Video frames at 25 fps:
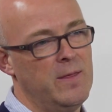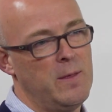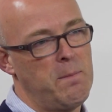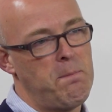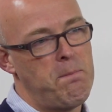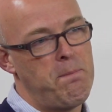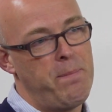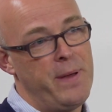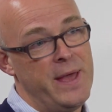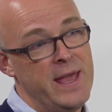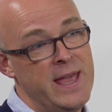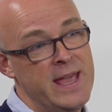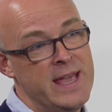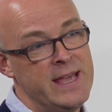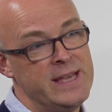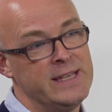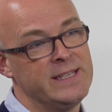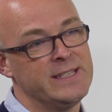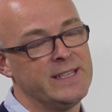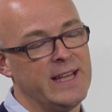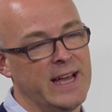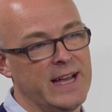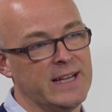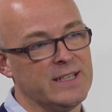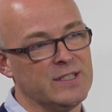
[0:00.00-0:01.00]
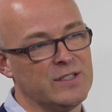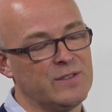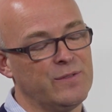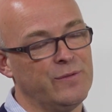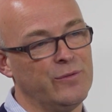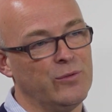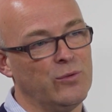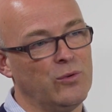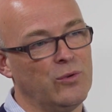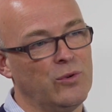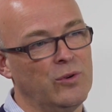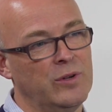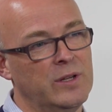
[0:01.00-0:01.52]
The P stands
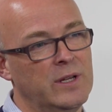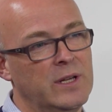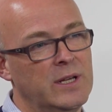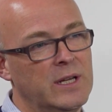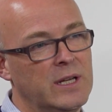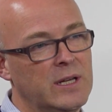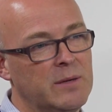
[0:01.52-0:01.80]
for